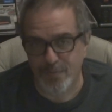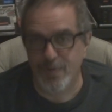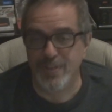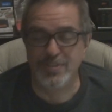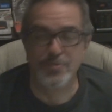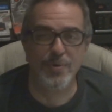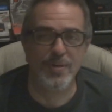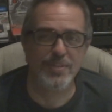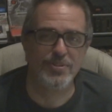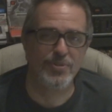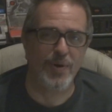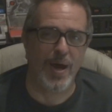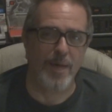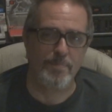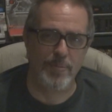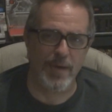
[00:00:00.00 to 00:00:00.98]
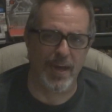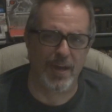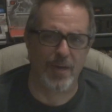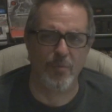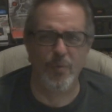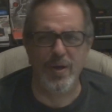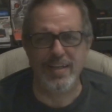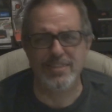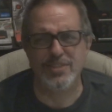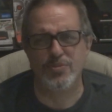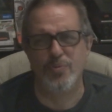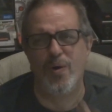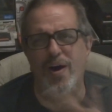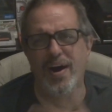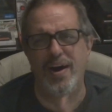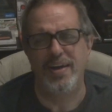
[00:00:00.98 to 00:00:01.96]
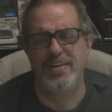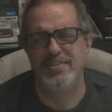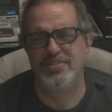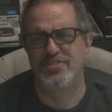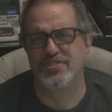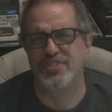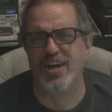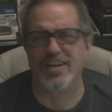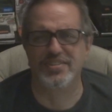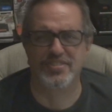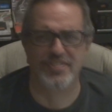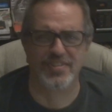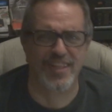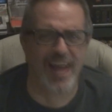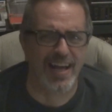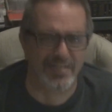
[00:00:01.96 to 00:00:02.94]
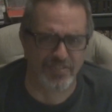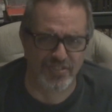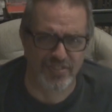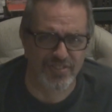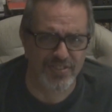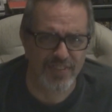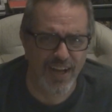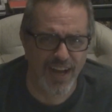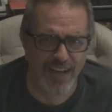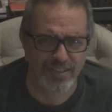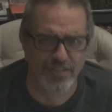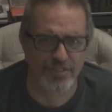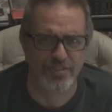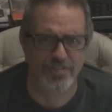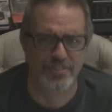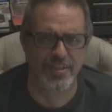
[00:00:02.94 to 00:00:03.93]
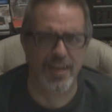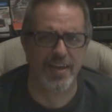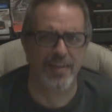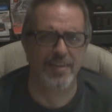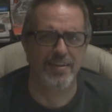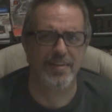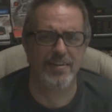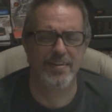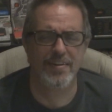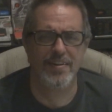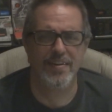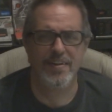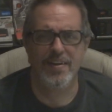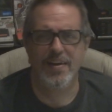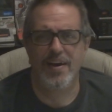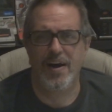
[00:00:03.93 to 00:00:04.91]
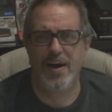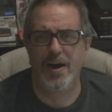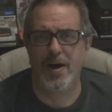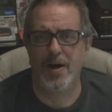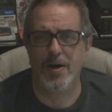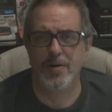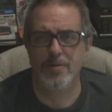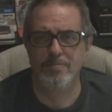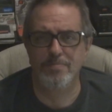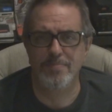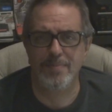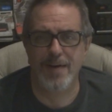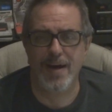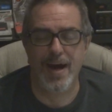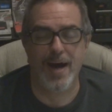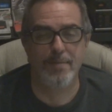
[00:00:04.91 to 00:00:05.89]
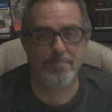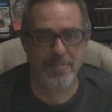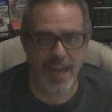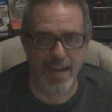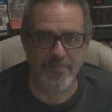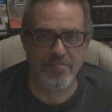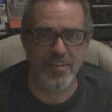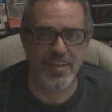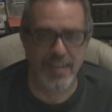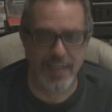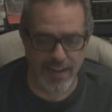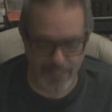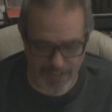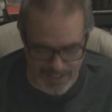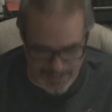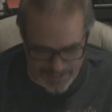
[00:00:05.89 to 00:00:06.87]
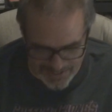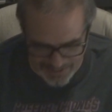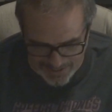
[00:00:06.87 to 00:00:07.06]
which one do I pick? Which one sucks less? I should say. I'm definitely giving it